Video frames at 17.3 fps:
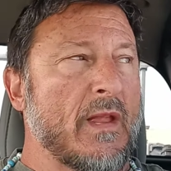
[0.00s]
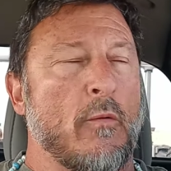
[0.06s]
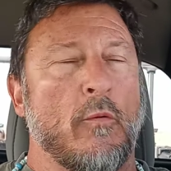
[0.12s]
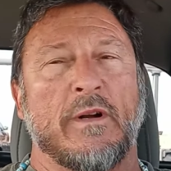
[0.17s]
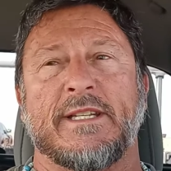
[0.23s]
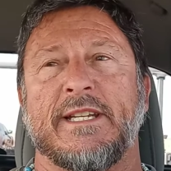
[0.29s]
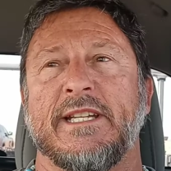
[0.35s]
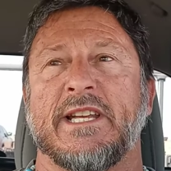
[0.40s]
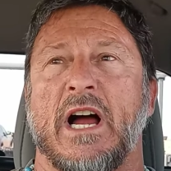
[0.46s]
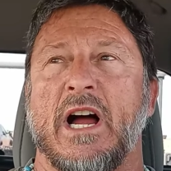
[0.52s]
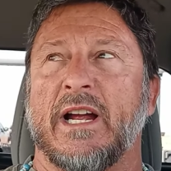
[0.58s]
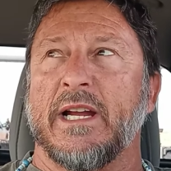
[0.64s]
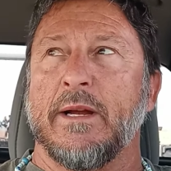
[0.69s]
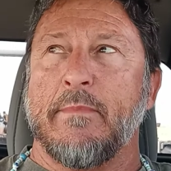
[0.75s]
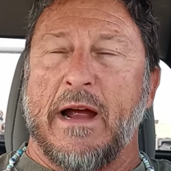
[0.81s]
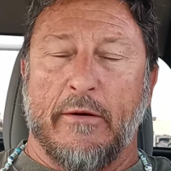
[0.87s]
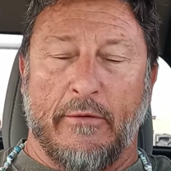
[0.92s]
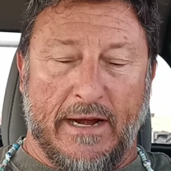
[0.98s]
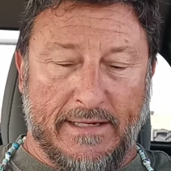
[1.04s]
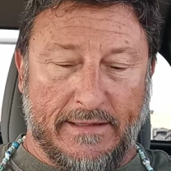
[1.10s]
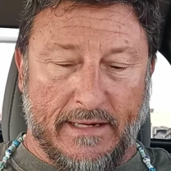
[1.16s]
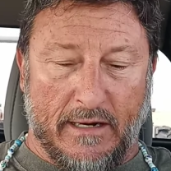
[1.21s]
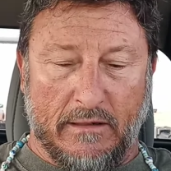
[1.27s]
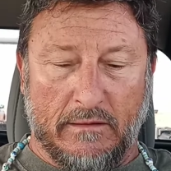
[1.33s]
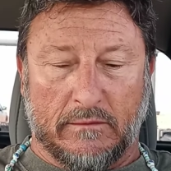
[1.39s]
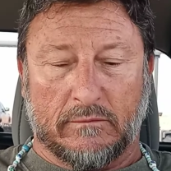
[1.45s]
What's he talking about right
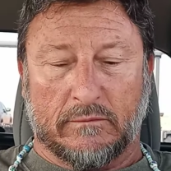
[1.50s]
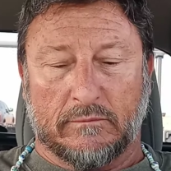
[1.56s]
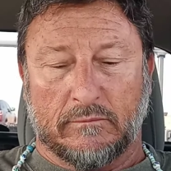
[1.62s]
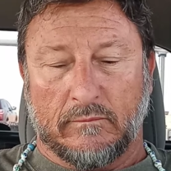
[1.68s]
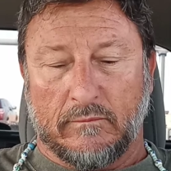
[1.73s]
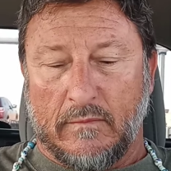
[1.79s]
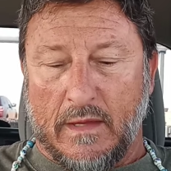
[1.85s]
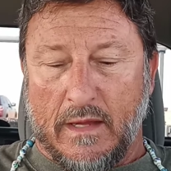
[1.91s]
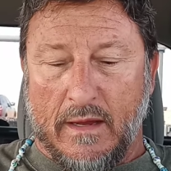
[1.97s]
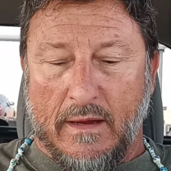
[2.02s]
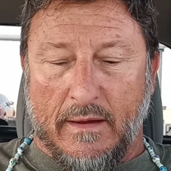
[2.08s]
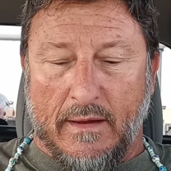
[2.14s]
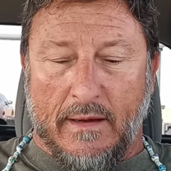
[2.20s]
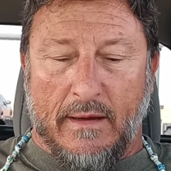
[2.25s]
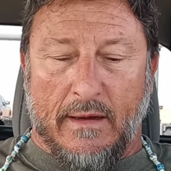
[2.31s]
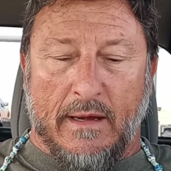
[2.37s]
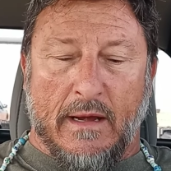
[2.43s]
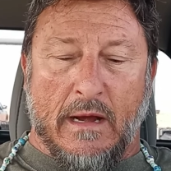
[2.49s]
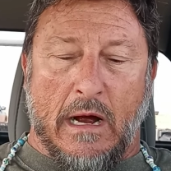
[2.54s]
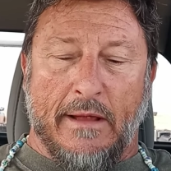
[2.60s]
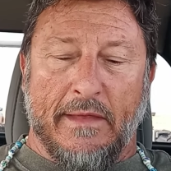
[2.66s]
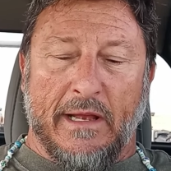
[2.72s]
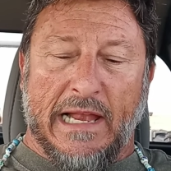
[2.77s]
there? On